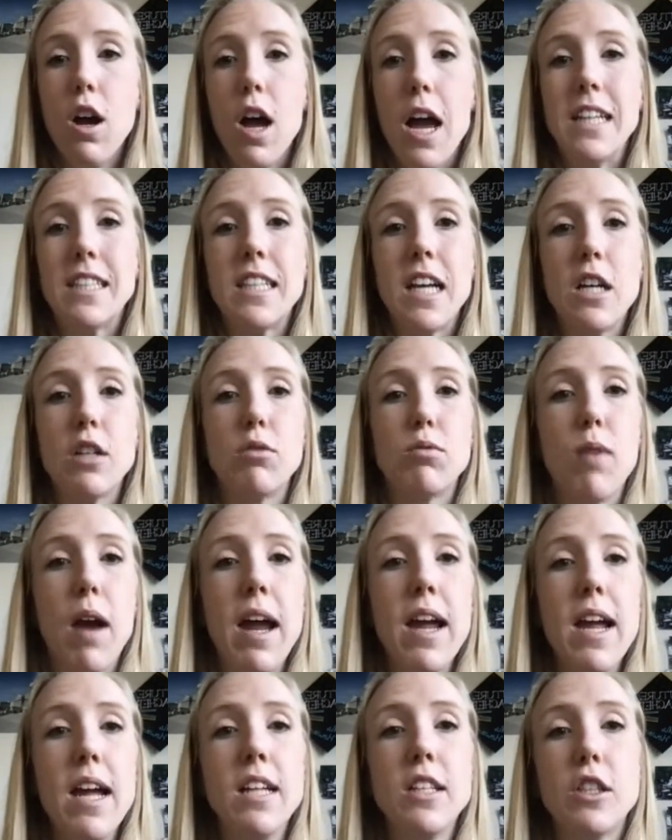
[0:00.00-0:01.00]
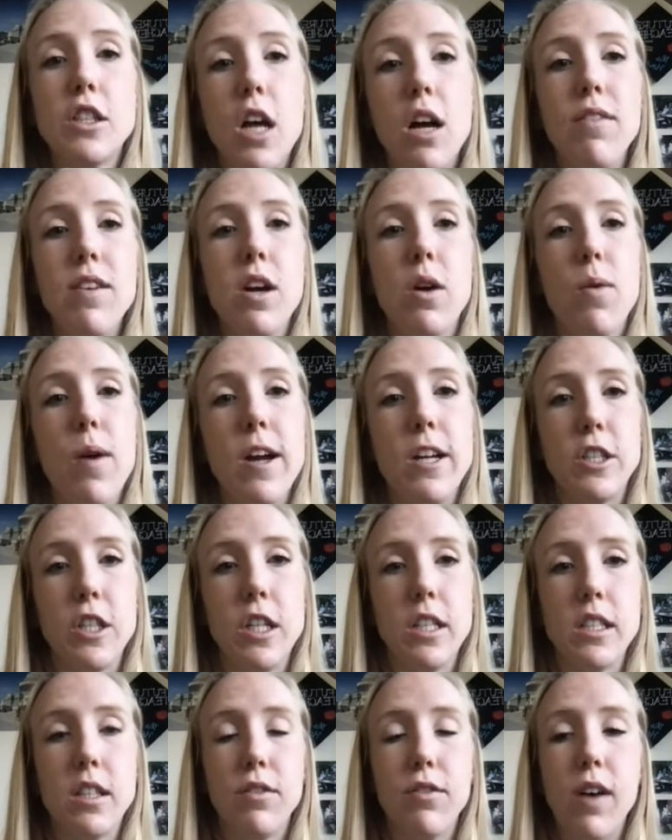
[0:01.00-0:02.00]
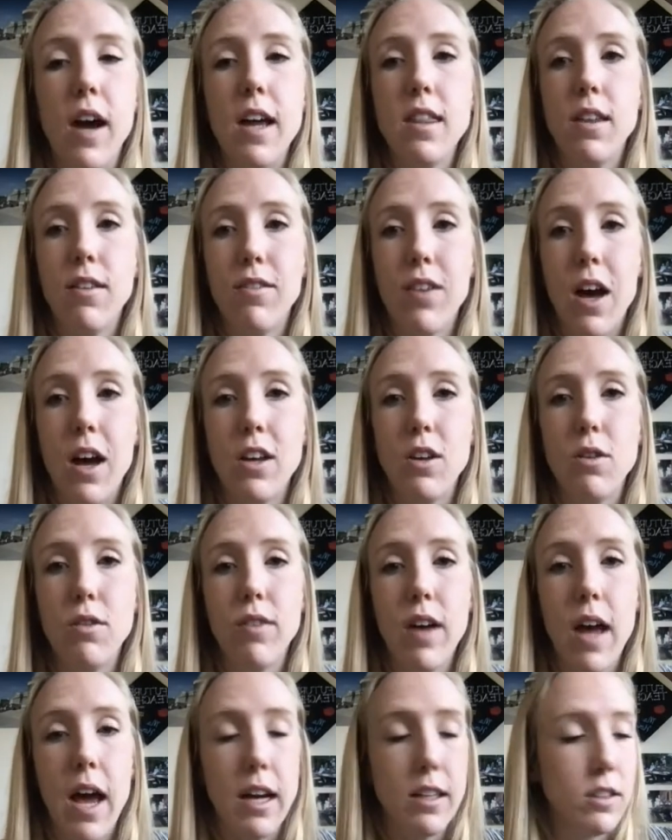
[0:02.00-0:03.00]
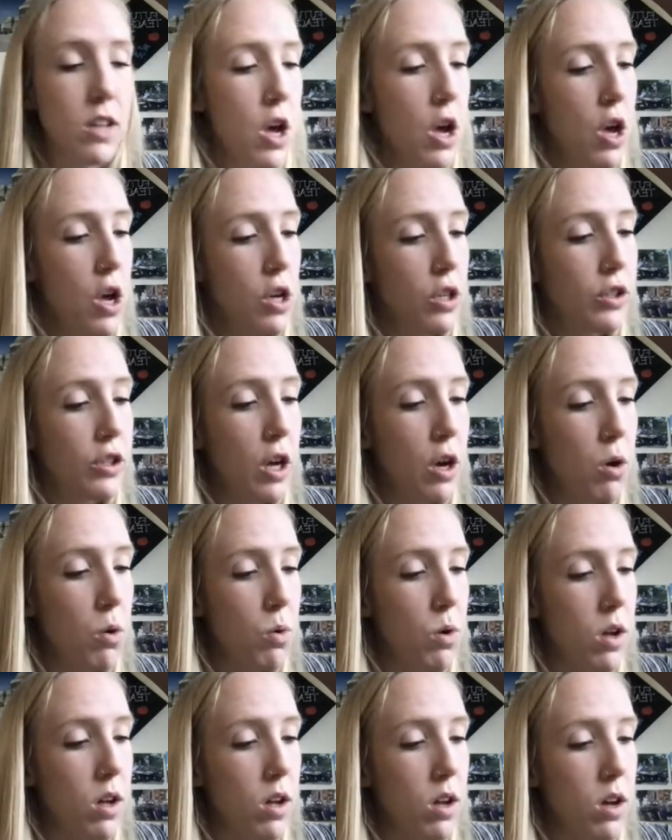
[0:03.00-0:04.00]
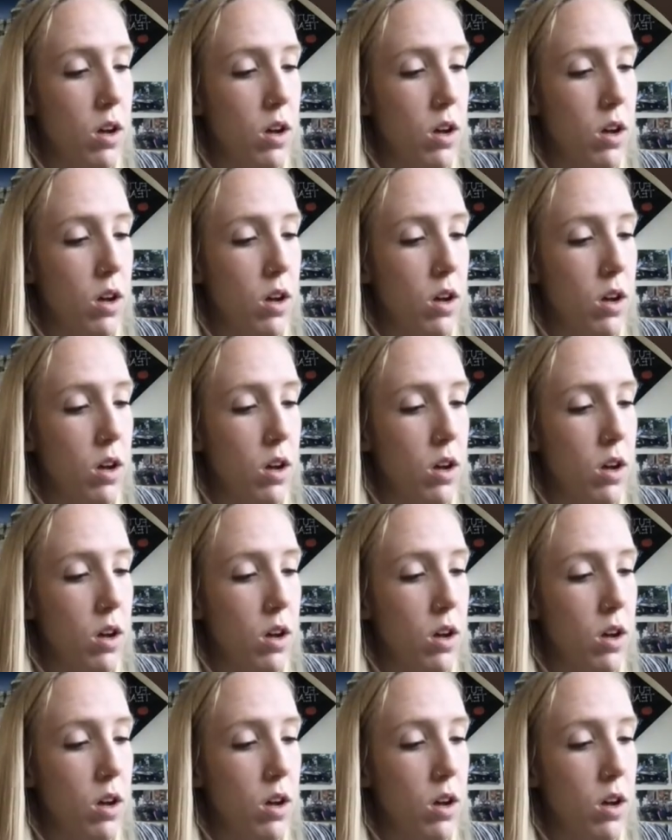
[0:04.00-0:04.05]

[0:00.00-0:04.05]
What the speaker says: It says write and solve an equation to find the value of x. So